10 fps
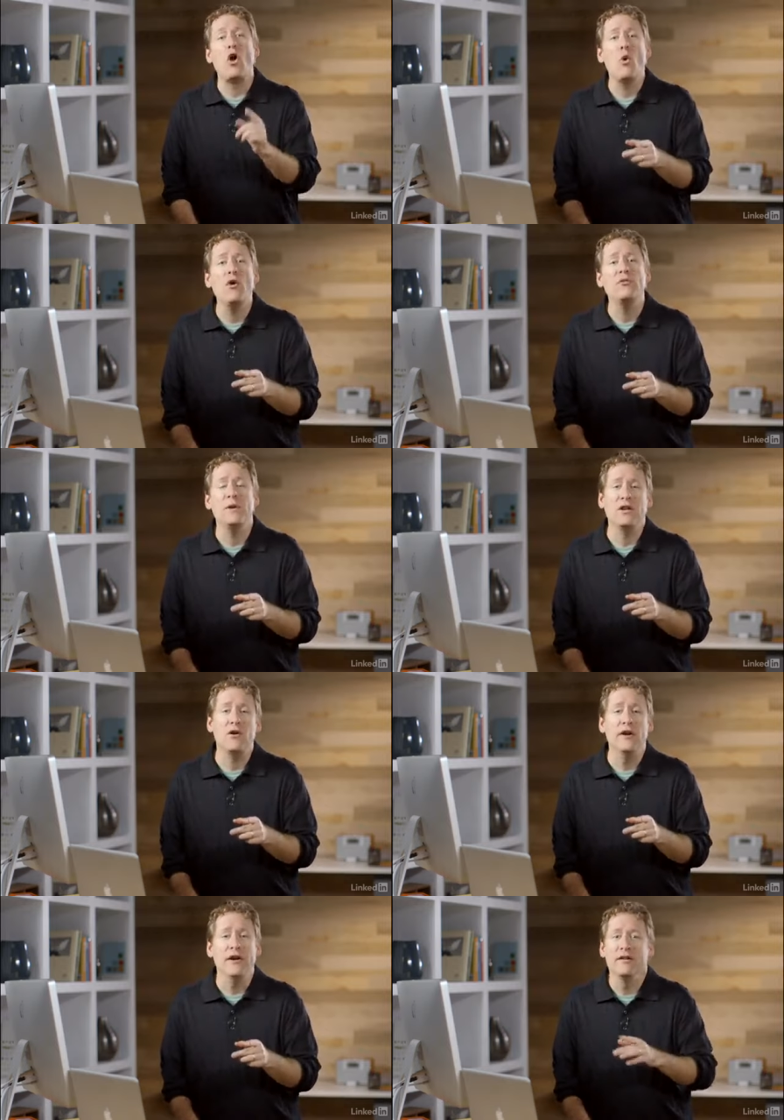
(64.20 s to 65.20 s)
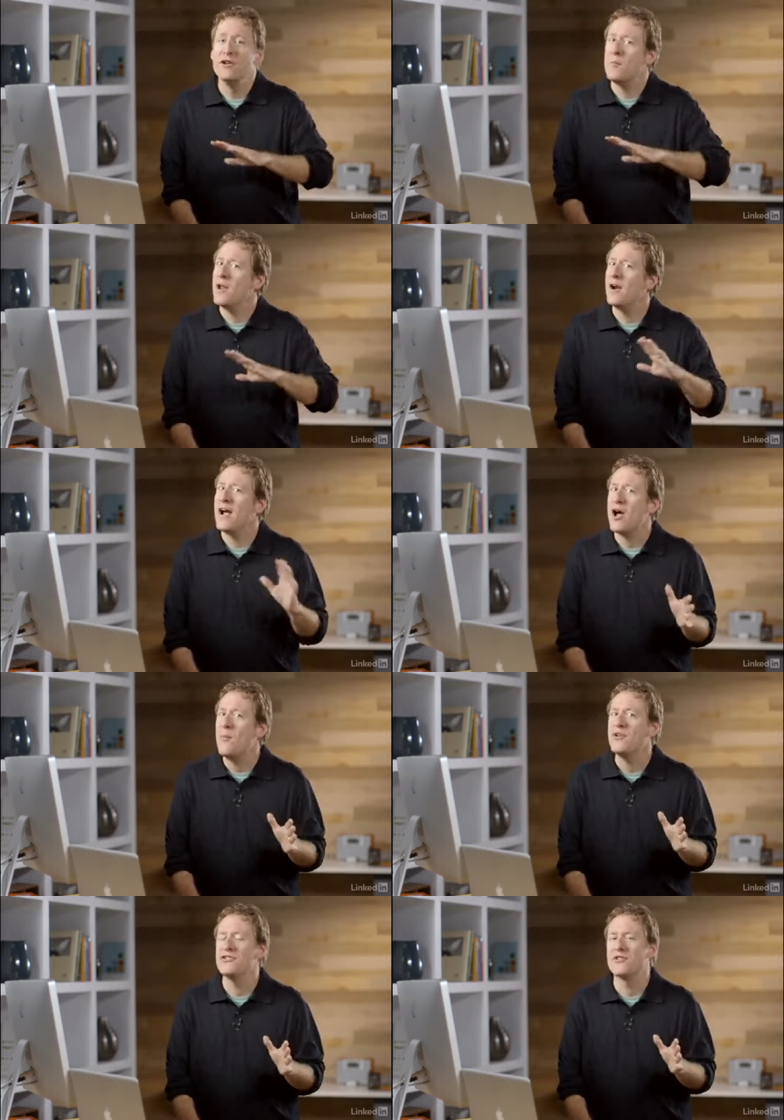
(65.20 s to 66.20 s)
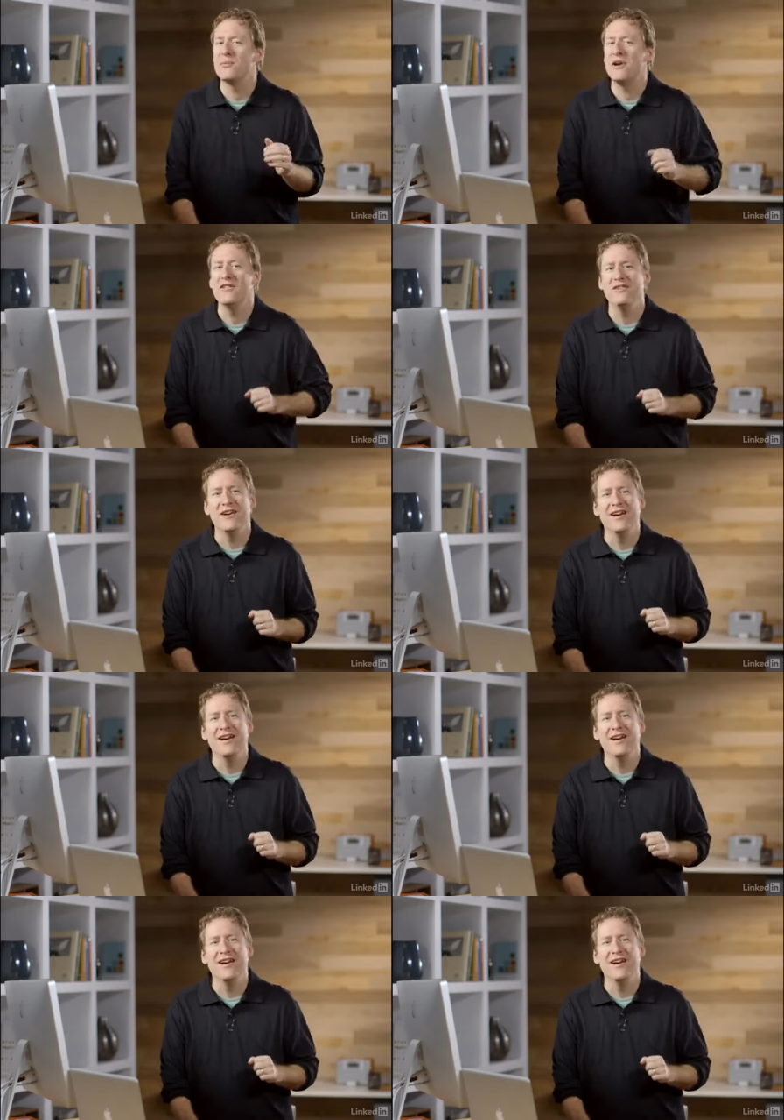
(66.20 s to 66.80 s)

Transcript: always be learning, no matter how much experience you